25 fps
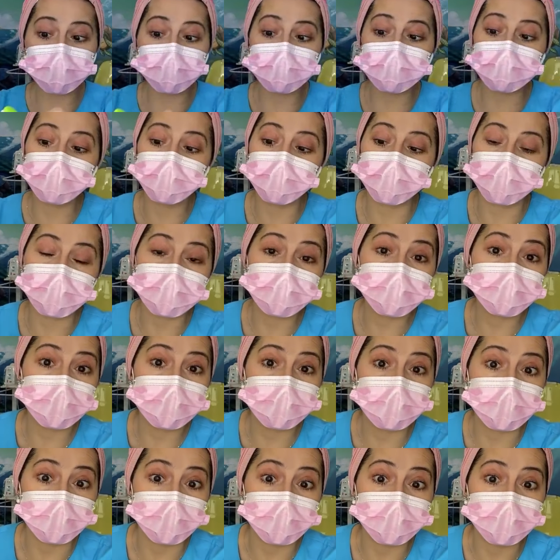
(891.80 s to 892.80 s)
sure to brush
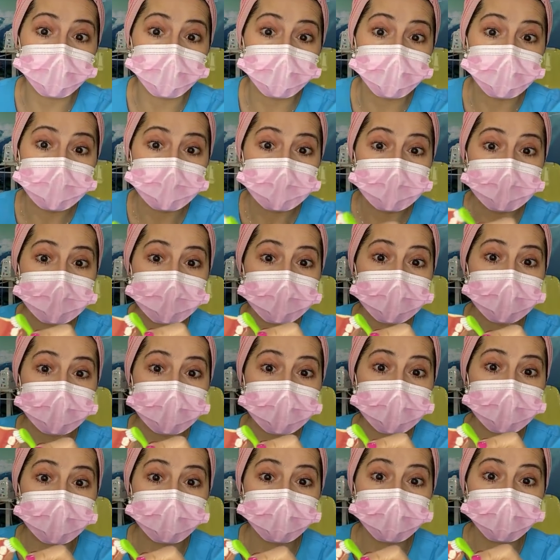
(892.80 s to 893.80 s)
the gum
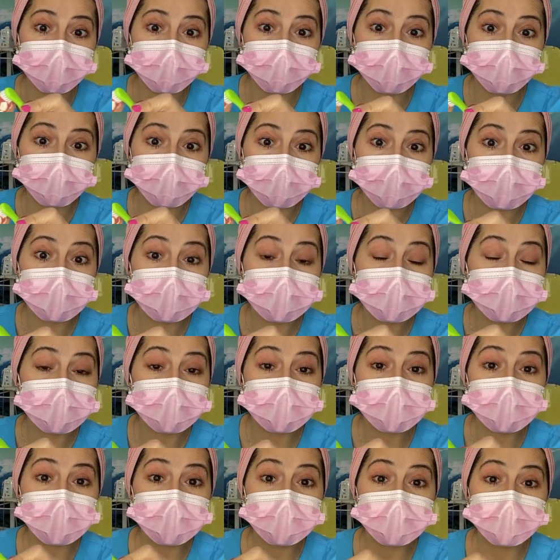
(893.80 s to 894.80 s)
if
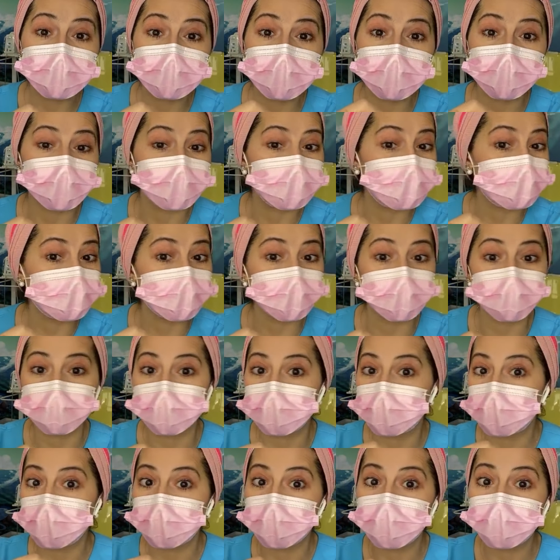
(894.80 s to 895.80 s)
there is
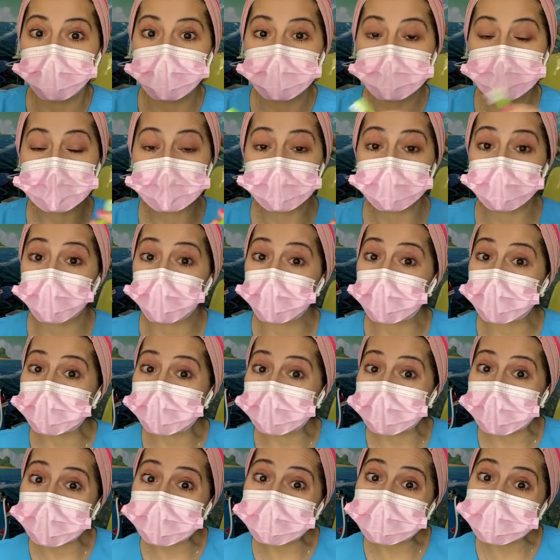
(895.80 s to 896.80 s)
only gum. Come
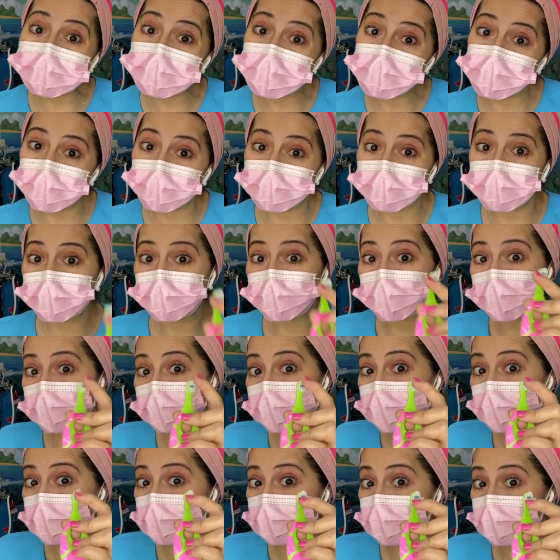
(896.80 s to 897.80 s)
on, nice and gentle,
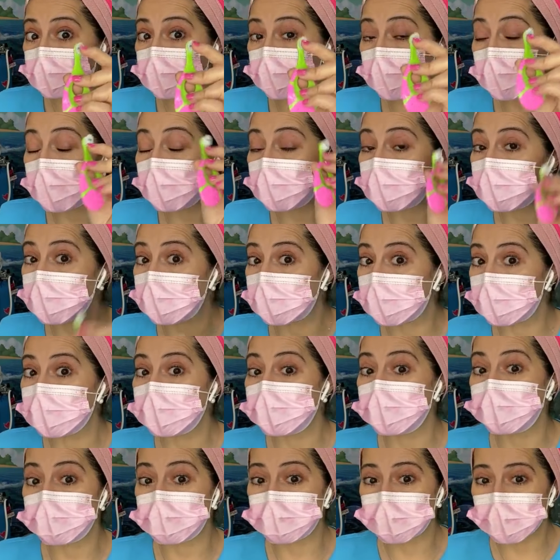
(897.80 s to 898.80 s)
because these are very
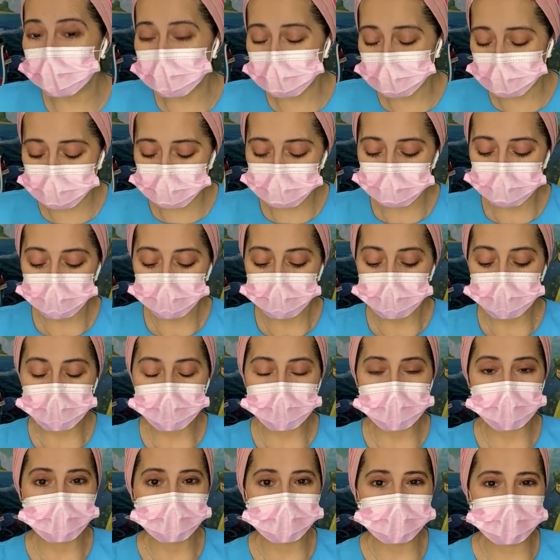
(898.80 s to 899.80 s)
nice and gentle.
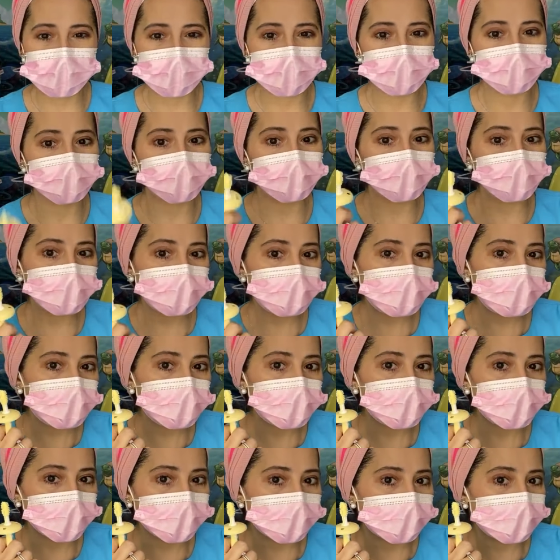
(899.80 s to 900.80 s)
and
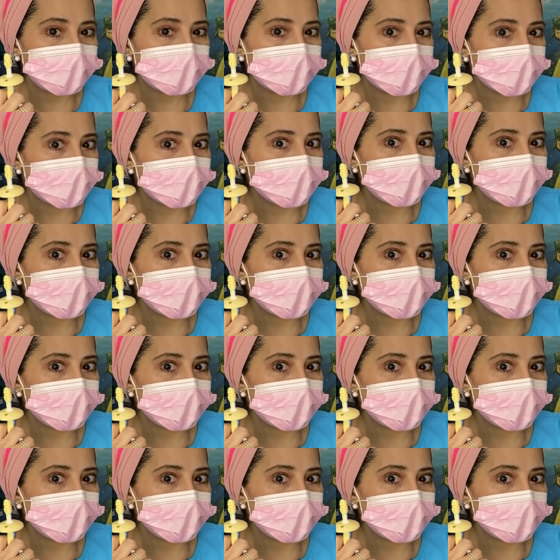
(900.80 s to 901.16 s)
this, put it